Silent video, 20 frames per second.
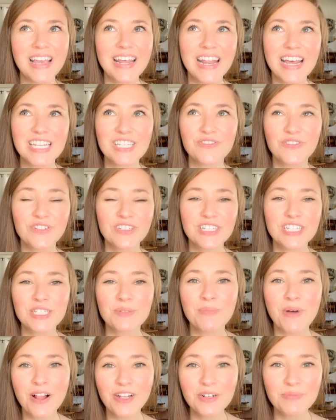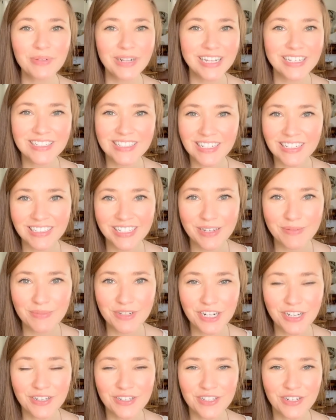And as for the smaller plastic
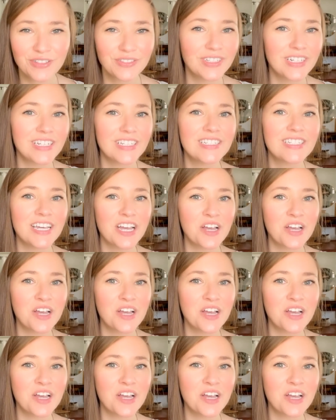clamshells or lidded